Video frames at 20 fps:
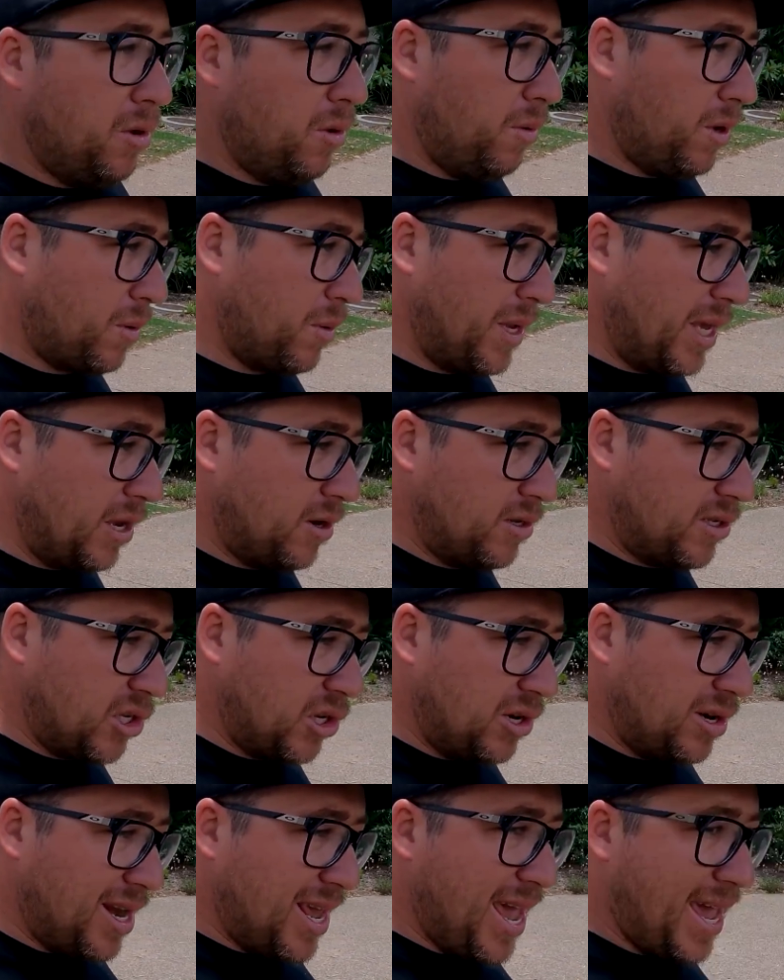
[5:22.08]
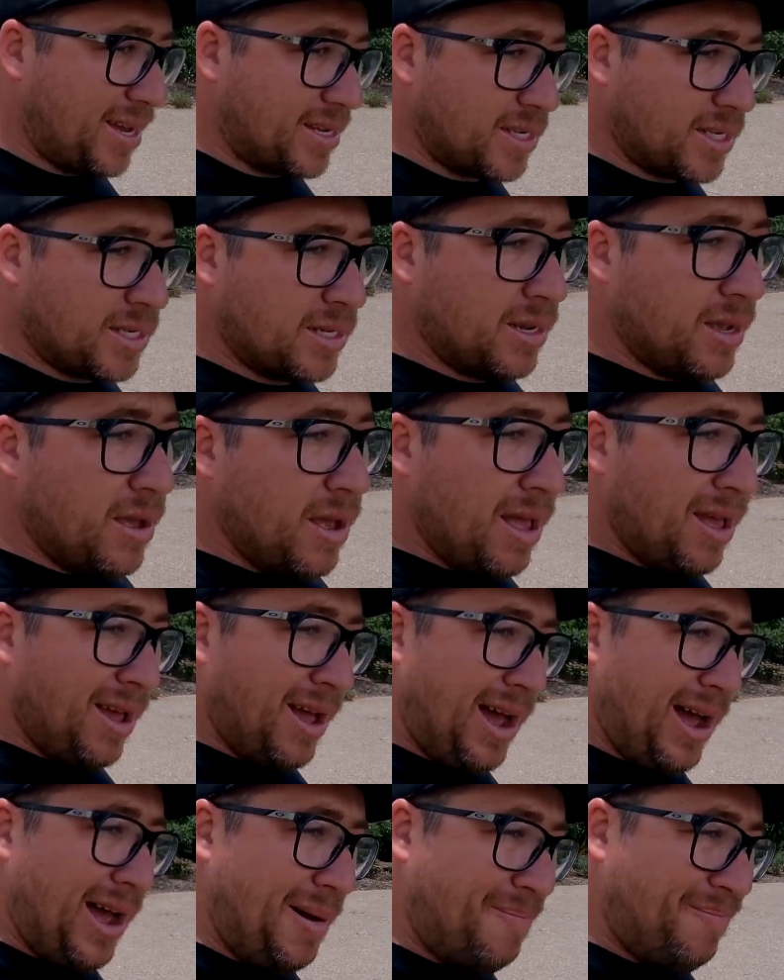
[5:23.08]
what can we get on to next?
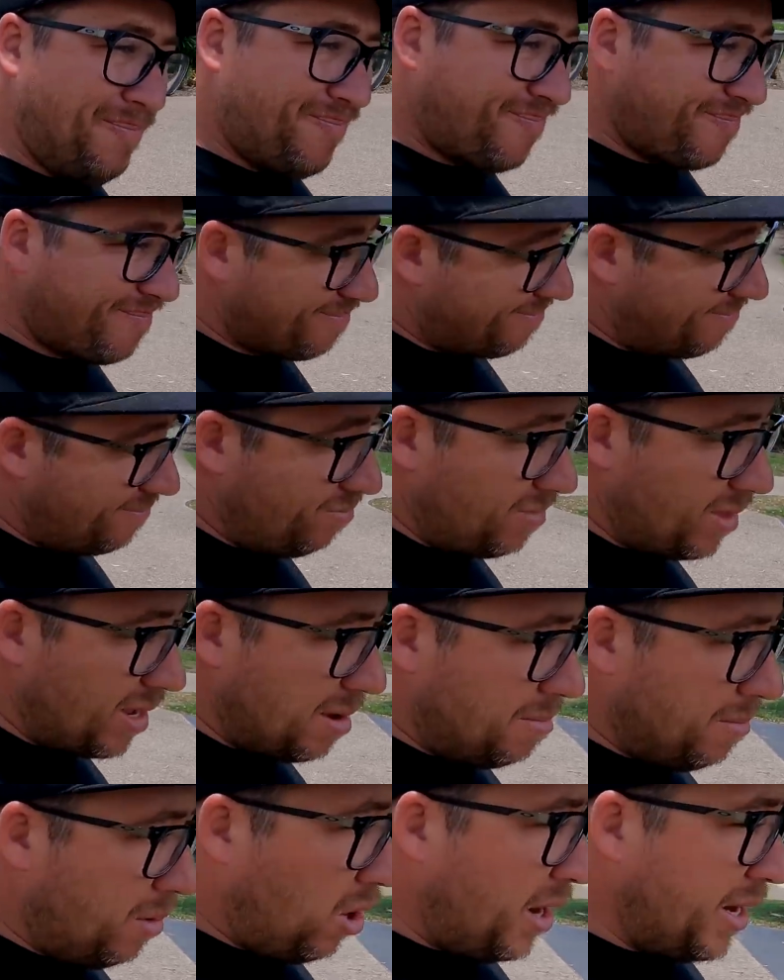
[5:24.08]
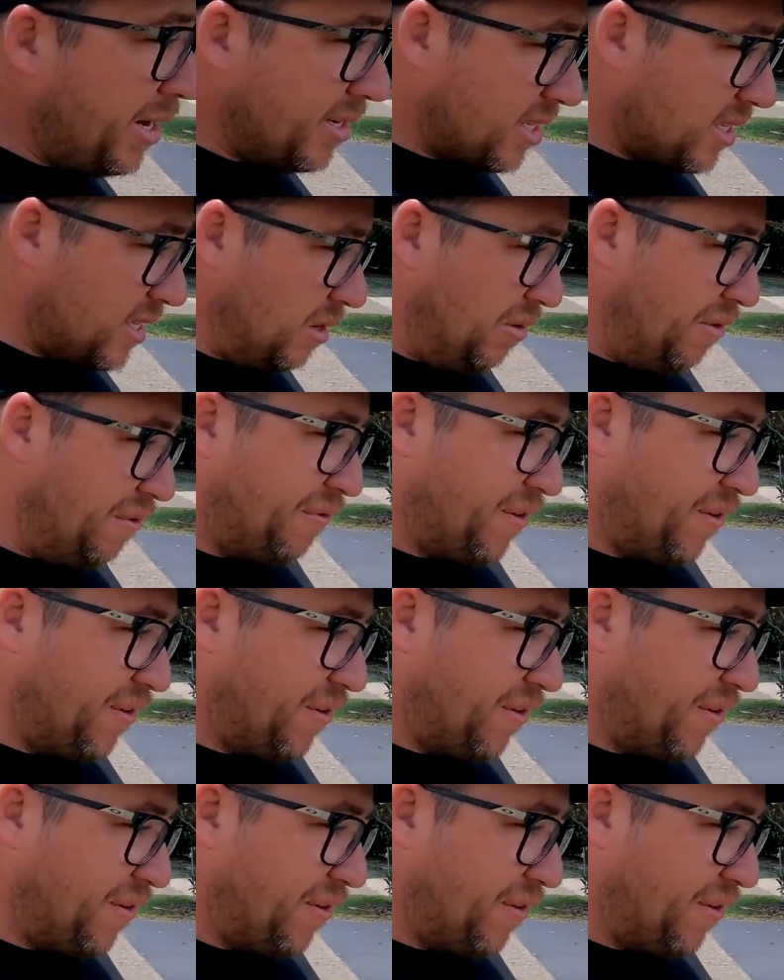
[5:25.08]
Mine are still